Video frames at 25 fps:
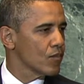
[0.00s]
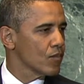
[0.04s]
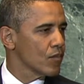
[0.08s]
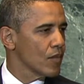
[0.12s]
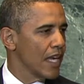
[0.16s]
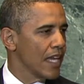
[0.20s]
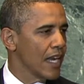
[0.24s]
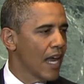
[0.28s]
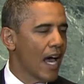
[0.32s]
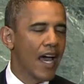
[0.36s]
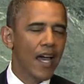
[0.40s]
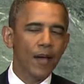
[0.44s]

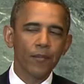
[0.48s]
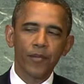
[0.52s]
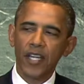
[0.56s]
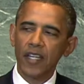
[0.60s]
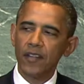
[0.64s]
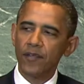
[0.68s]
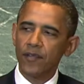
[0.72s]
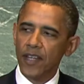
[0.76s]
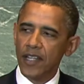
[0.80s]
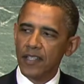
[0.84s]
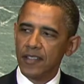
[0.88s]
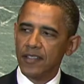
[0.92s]
And I am
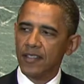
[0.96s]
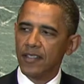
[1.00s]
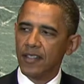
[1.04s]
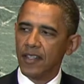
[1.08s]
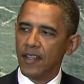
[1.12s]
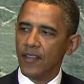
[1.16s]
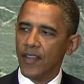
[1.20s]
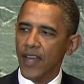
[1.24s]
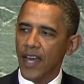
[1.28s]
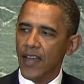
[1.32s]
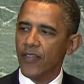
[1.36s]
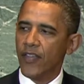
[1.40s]
convinced
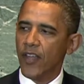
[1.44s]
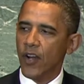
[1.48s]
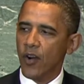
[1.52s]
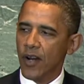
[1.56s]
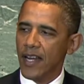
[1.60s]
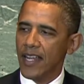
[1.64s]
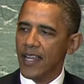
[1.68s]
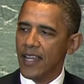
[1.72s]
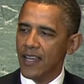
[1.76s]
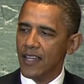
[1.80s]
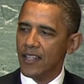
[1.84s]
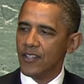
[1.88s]
that there
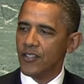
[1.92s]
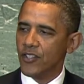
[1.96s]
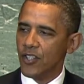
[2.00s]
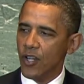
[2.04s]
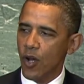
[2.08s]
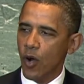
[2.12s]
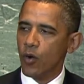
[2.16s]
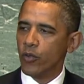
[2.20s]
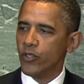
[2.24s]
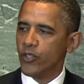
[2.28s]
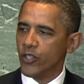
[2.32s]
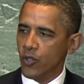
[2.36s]
is
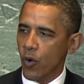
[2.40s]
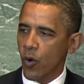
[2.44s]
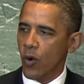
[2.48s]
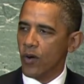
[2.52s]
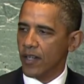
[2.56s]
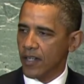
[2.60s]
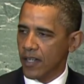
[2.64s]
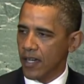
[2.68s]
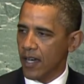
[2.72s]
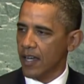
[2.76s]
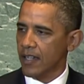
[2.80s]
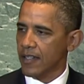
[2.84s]
no
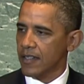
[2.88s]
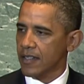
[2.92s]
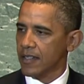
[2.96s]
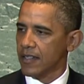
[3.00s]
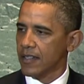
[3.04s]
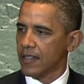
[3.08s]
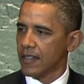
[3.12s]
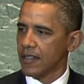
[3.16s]
shortcut